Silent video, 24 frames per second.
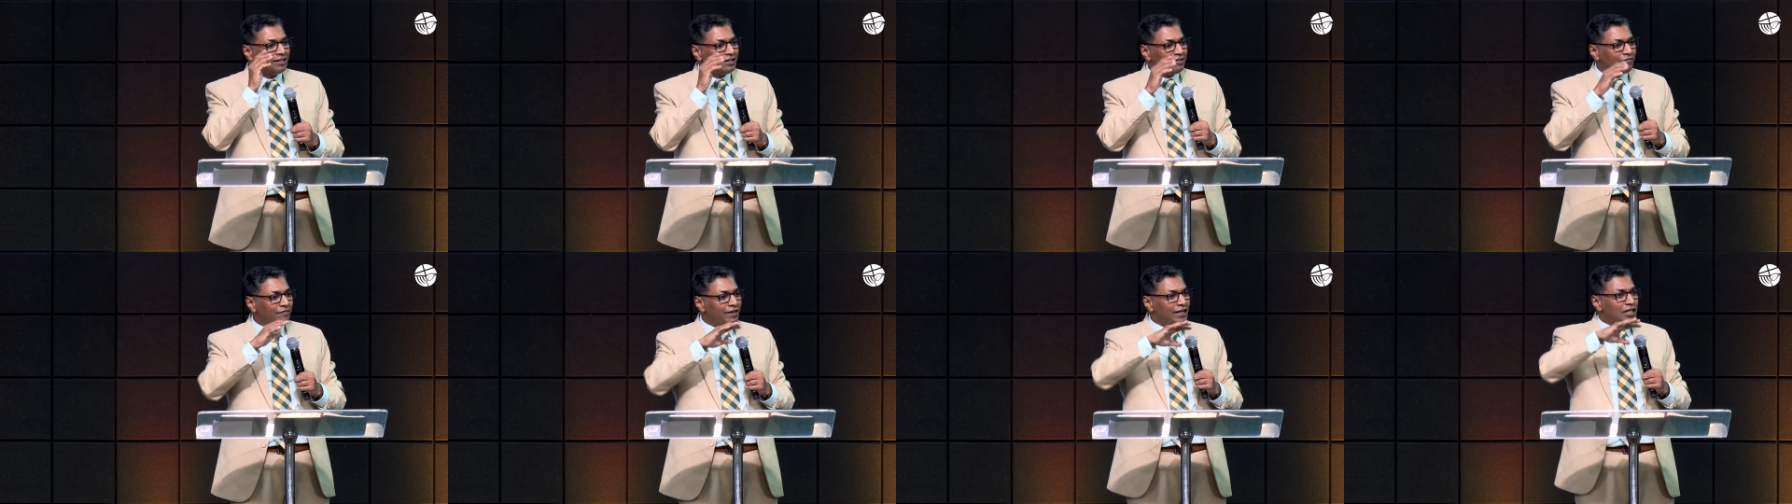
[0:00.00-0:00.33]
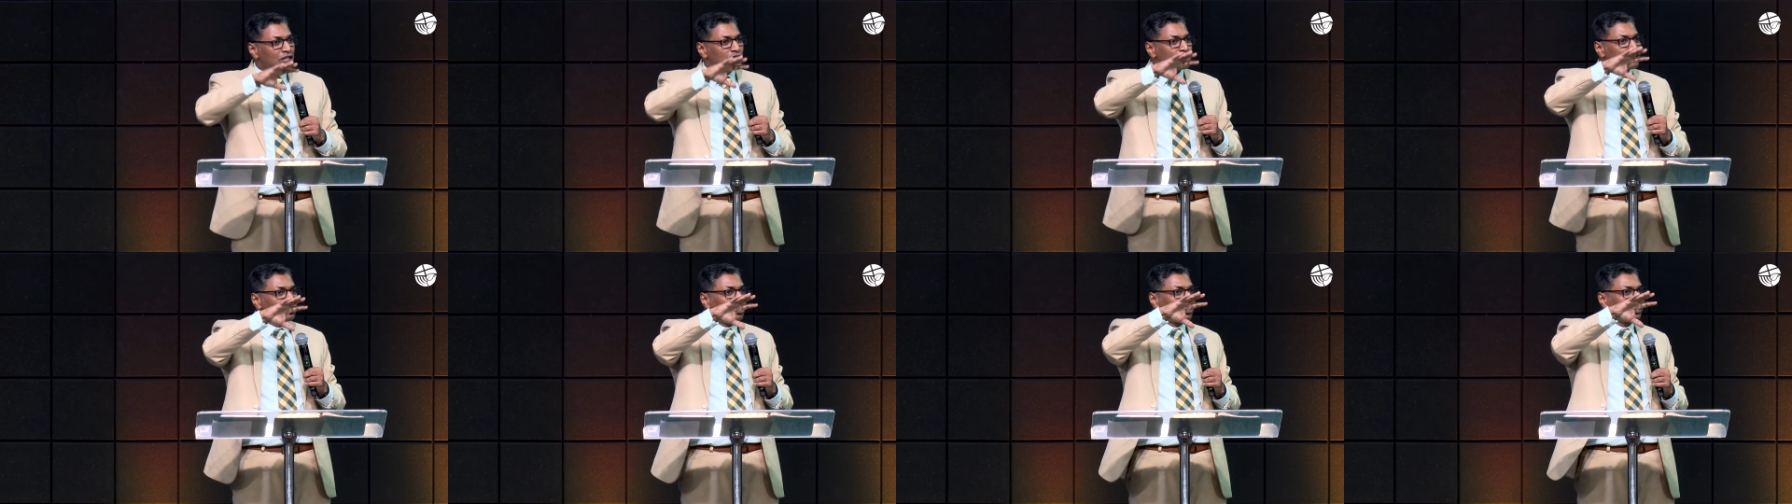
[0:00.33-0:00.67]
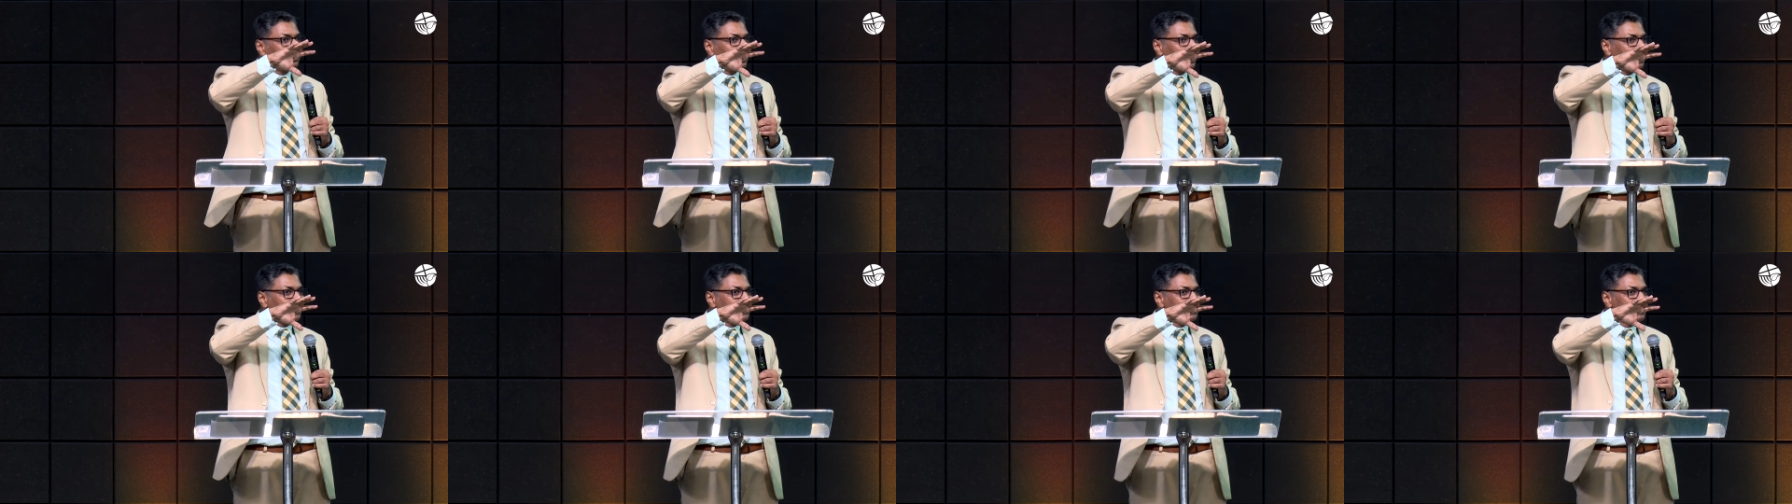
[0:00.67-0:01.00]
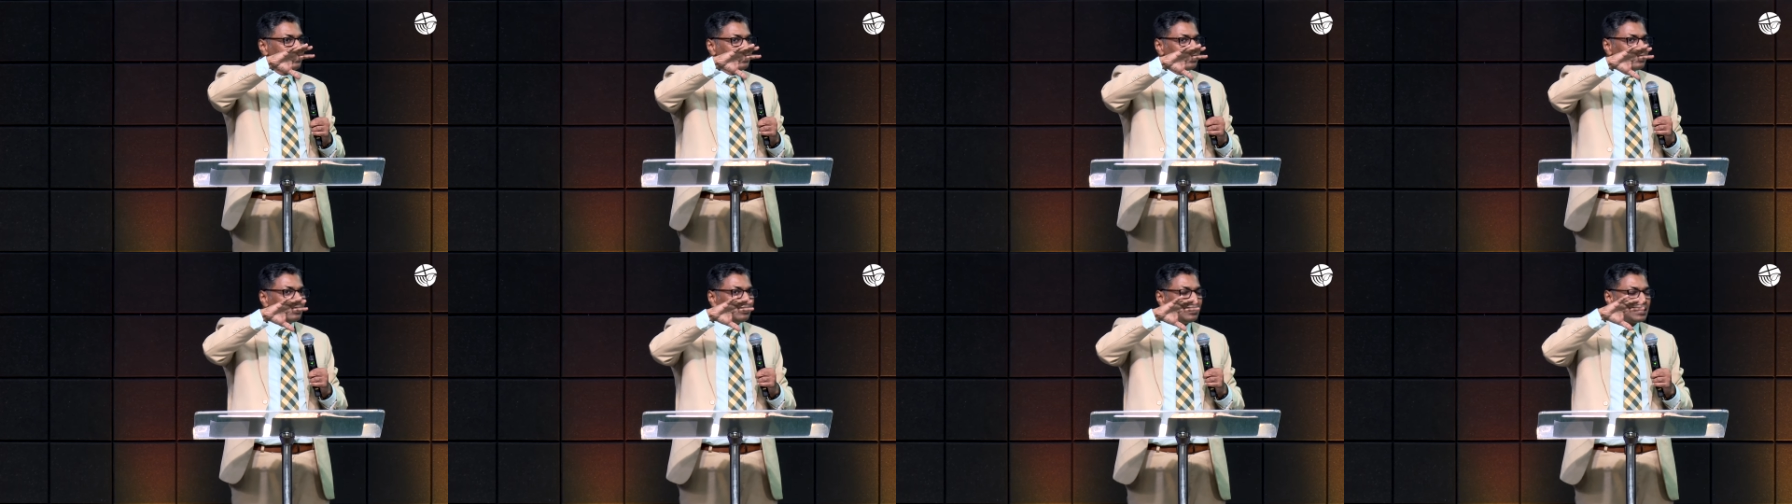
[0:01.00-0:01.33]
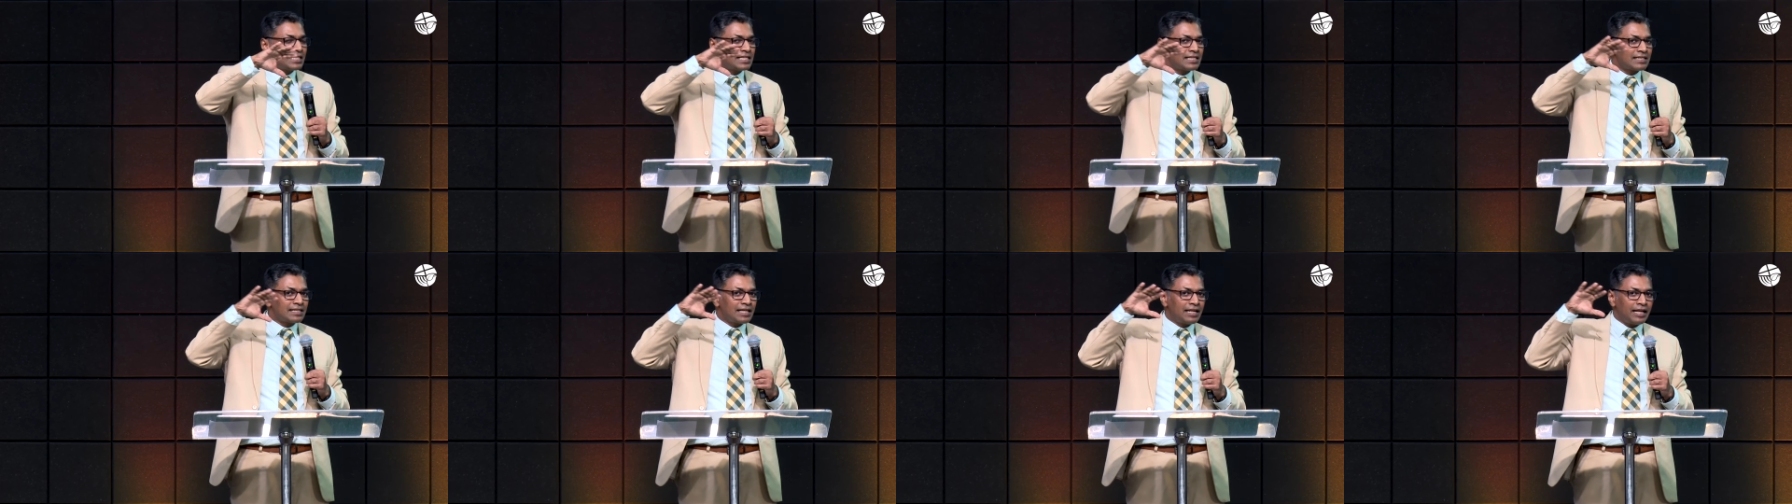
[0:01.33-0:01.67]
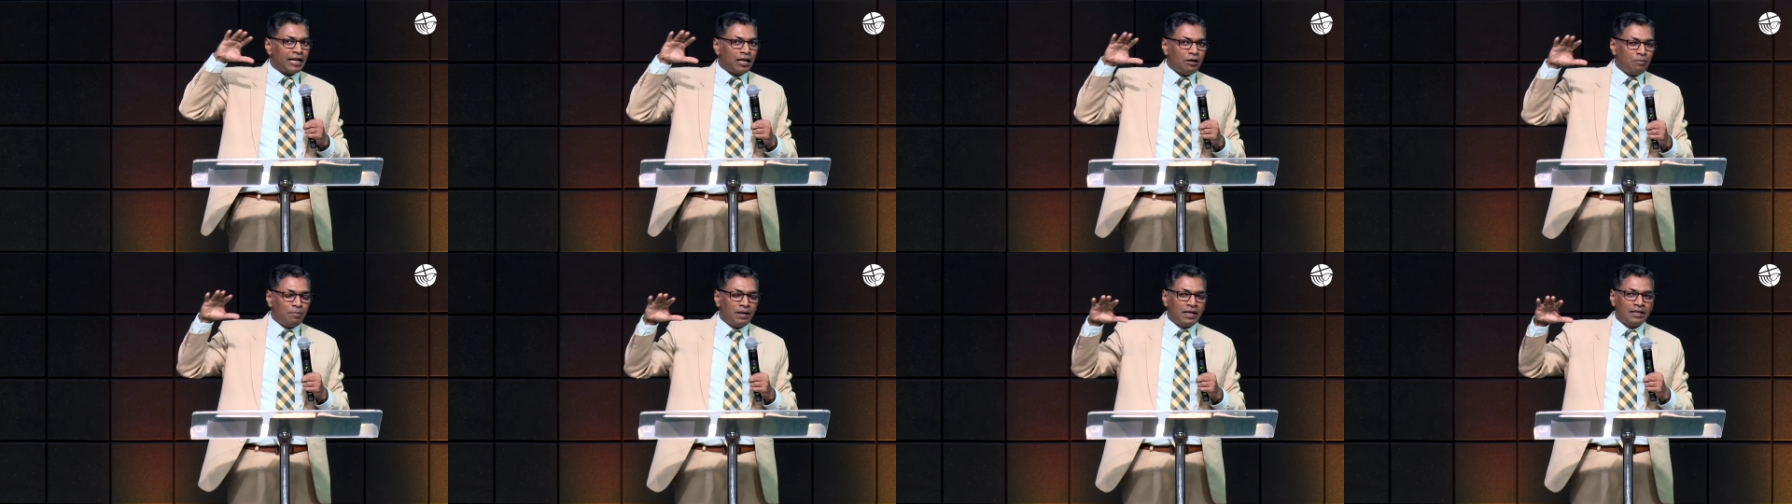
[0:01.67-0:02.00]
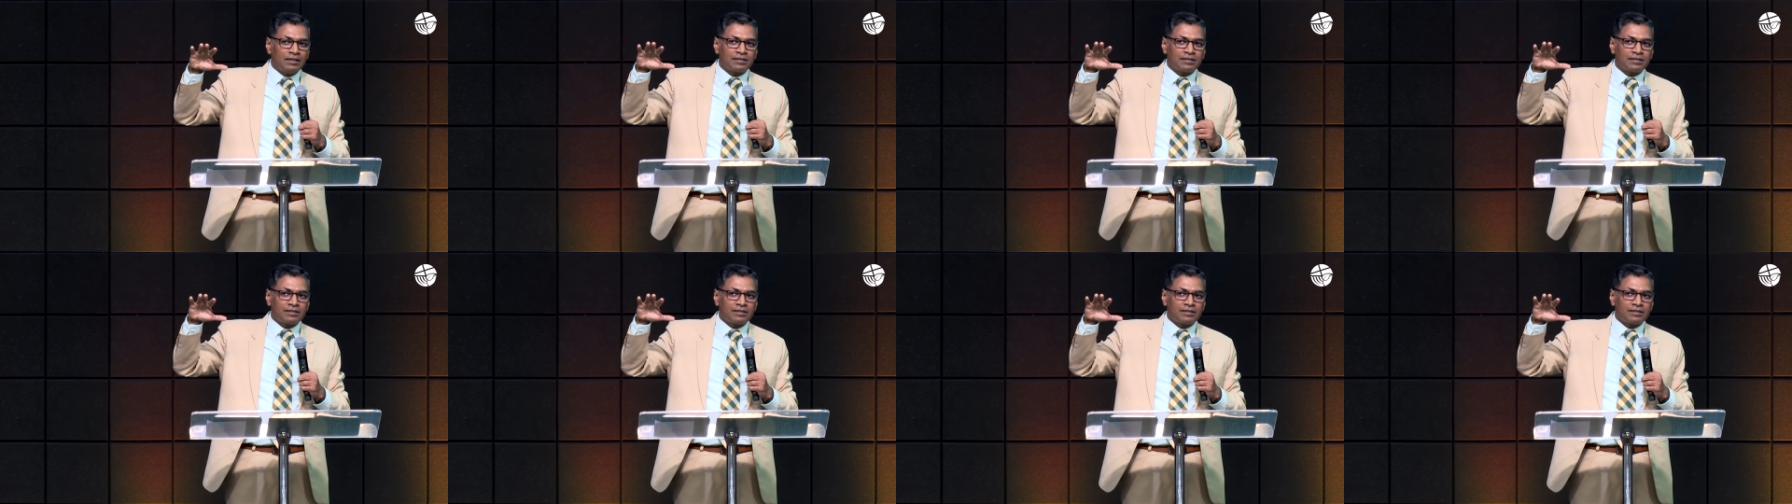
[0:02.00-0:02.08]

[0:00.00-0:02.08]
When he saw that this is an enemy,